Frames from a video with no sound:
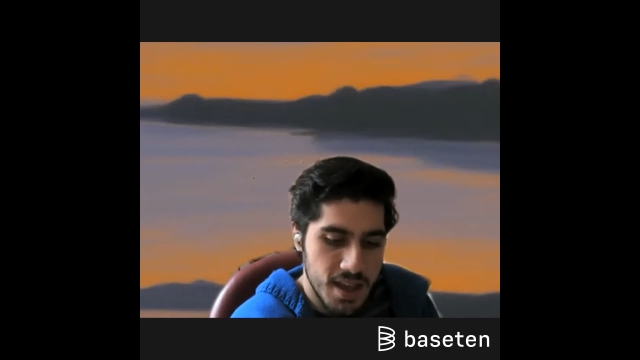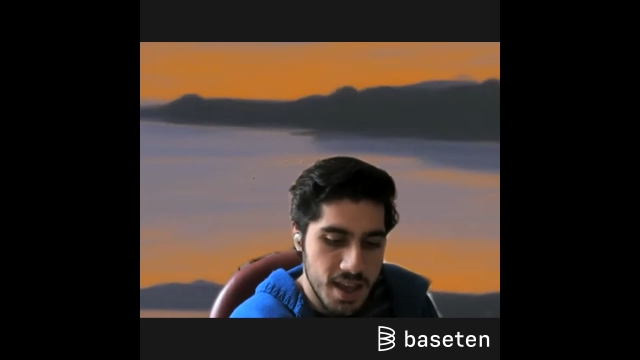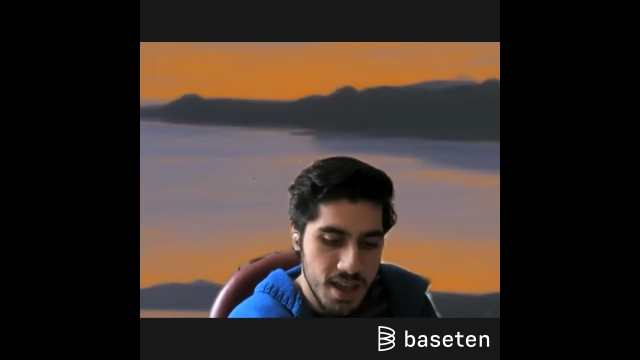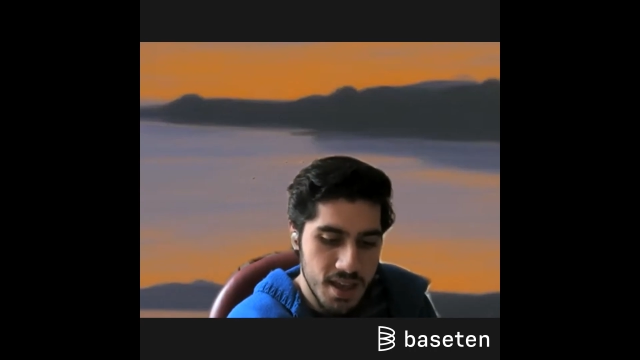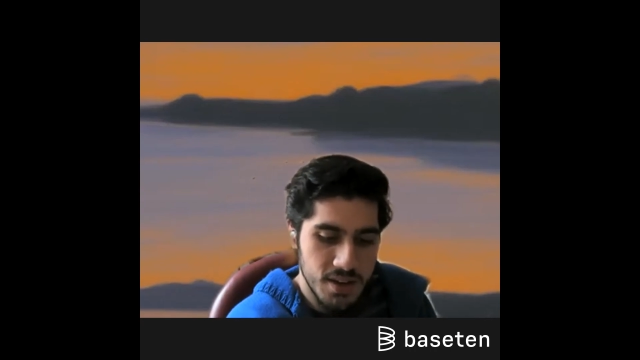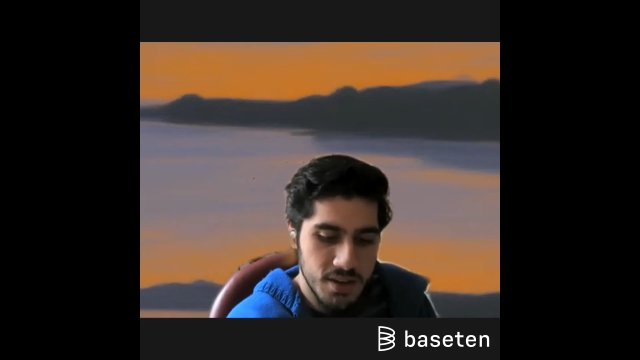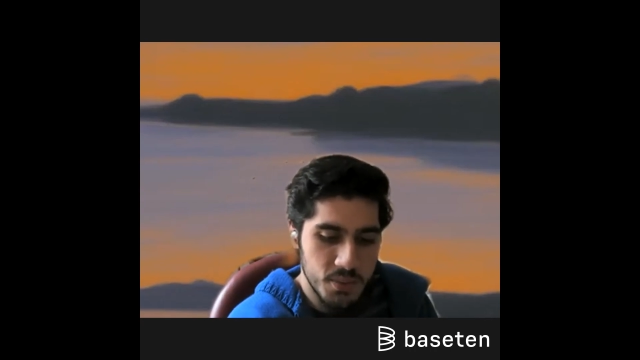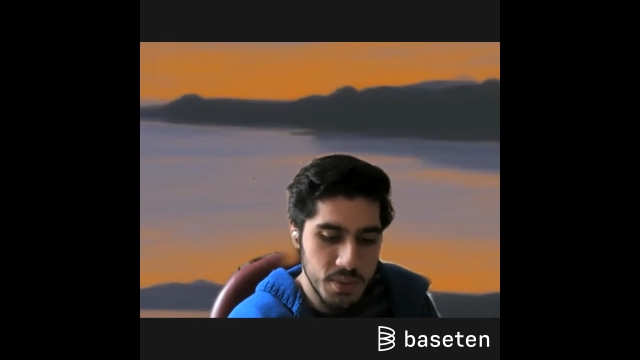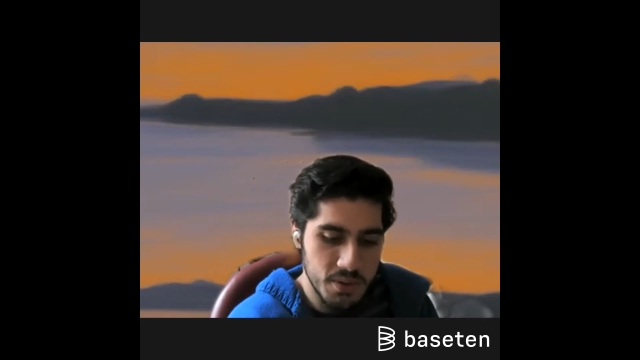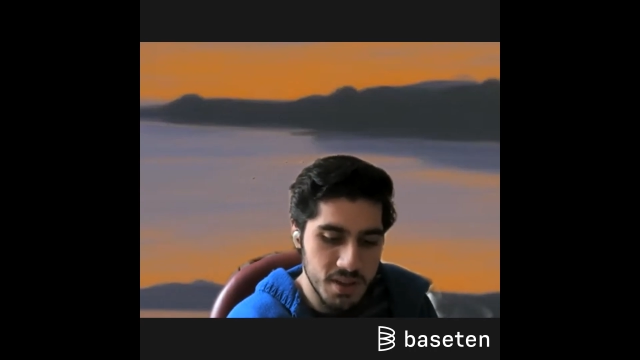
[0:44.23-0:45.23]
and
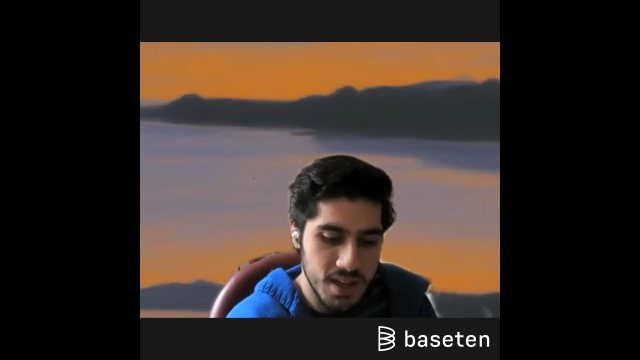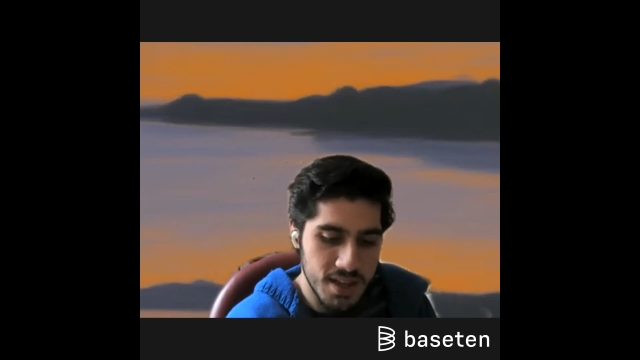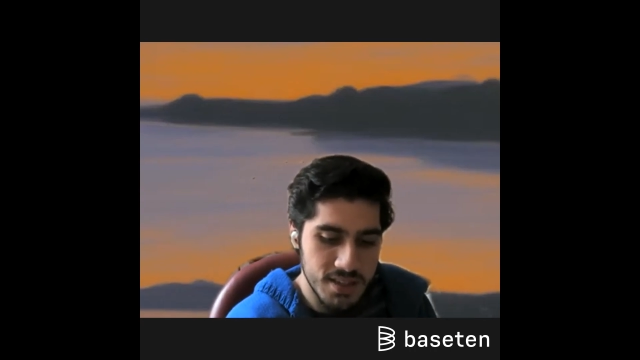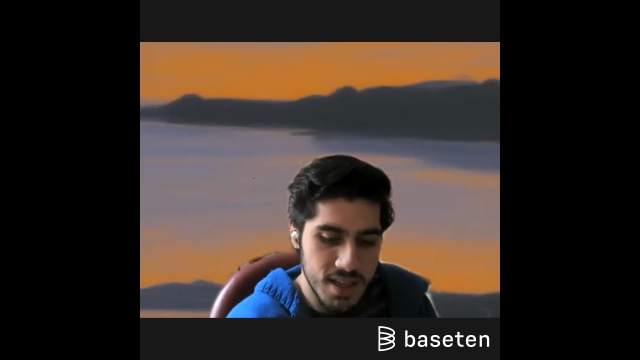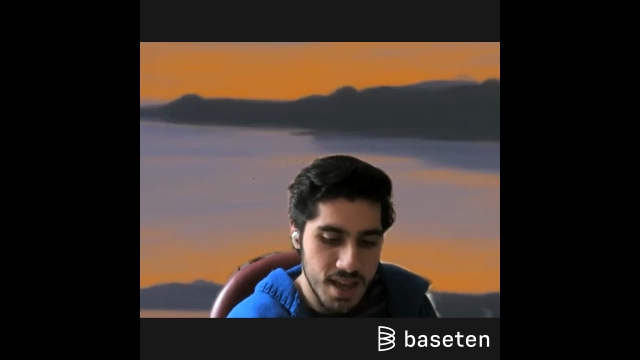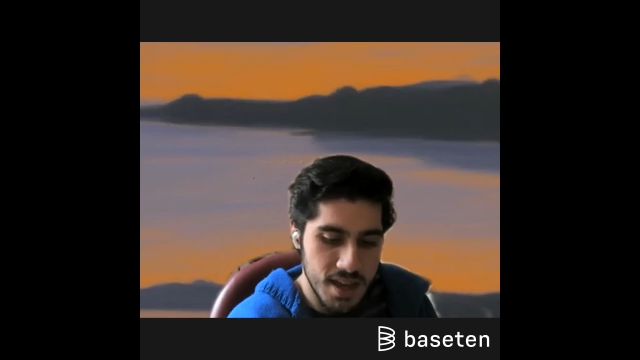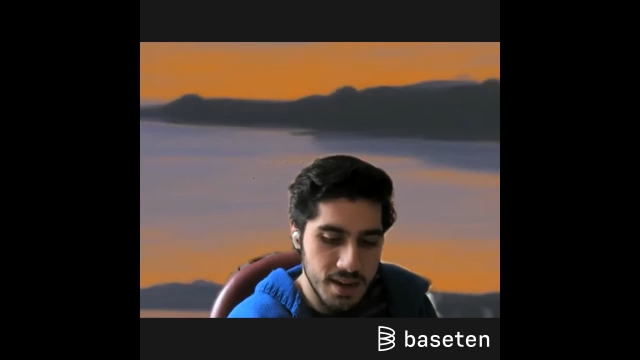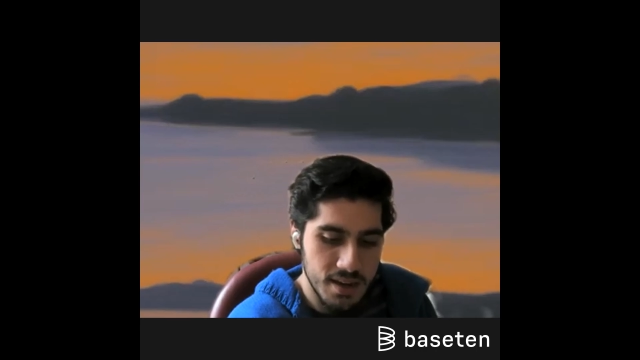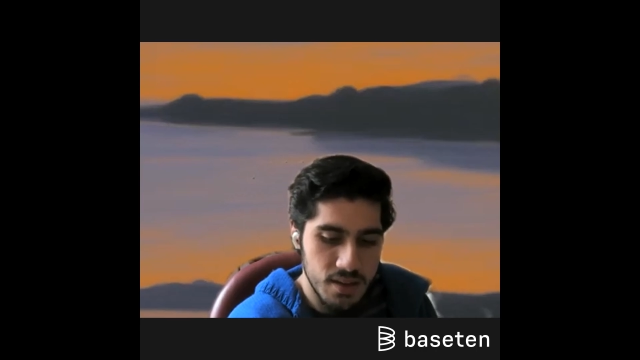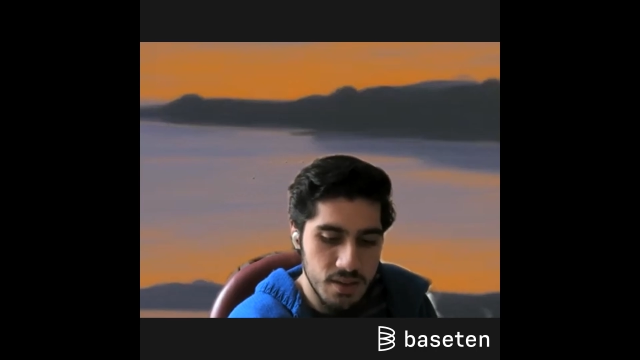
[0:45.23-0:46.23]
we realized that
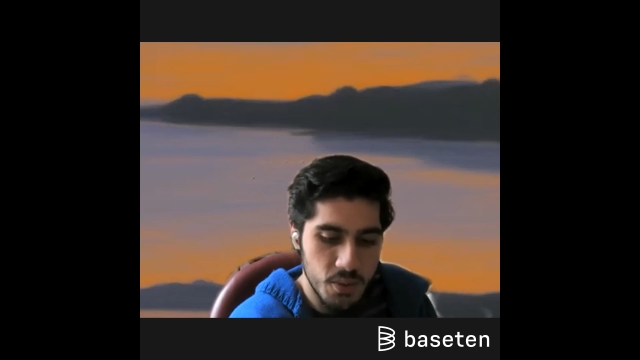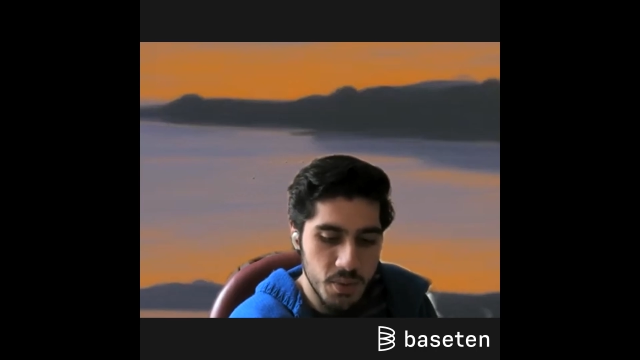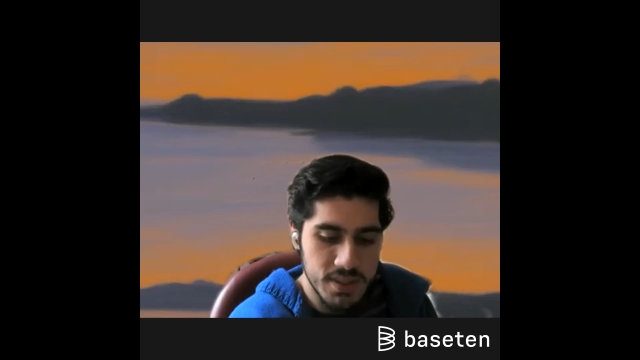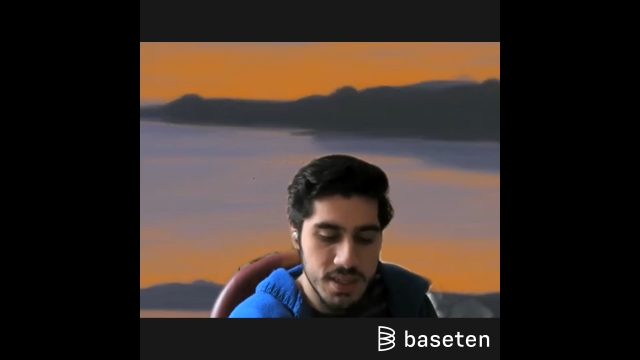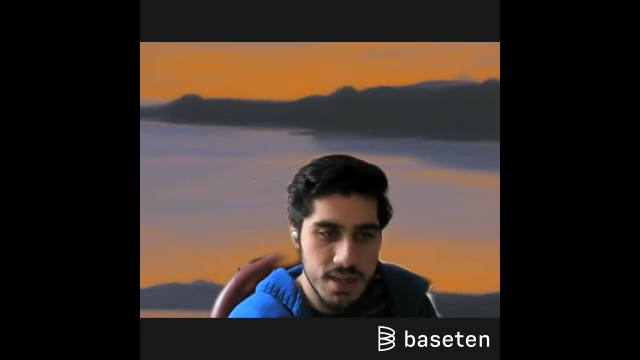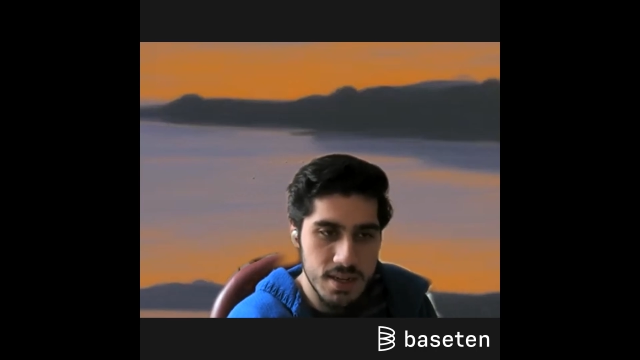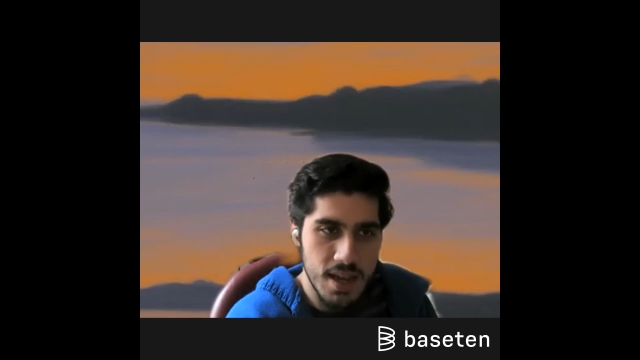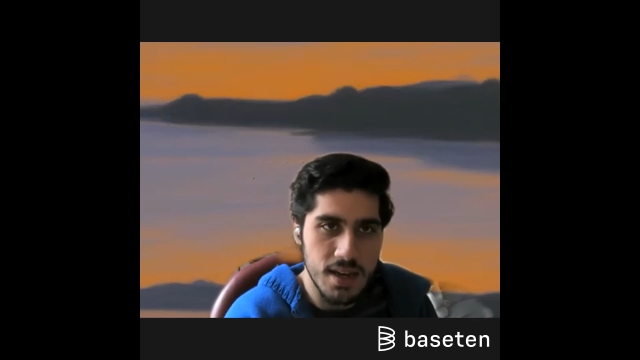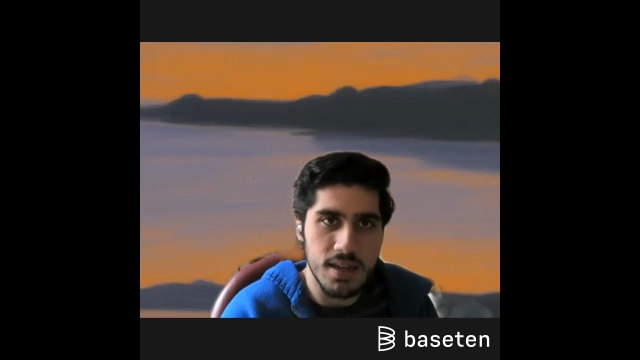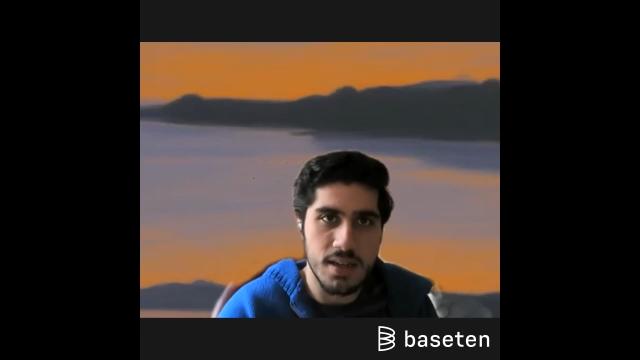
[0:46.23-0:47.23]
there wasn't
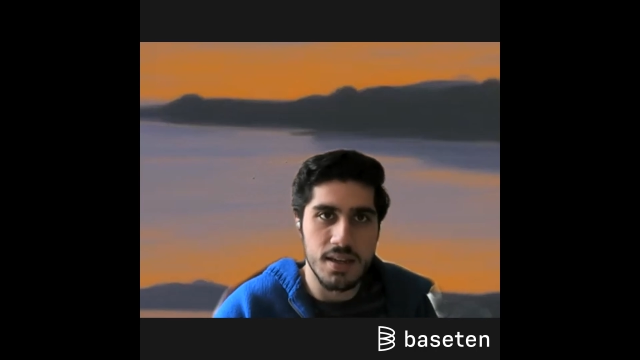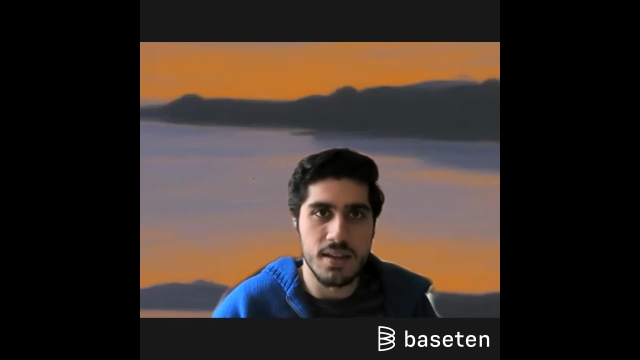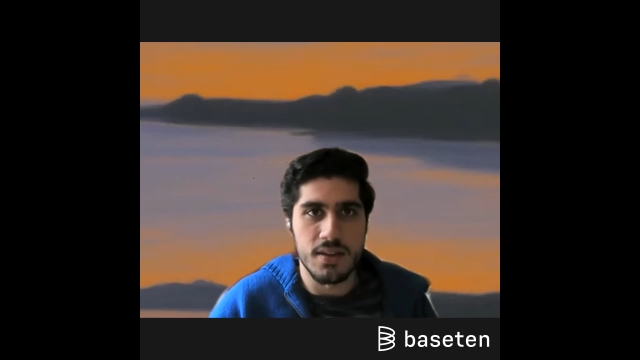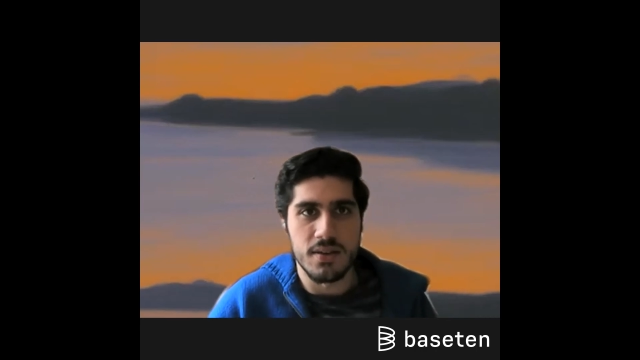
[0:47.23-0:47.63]
any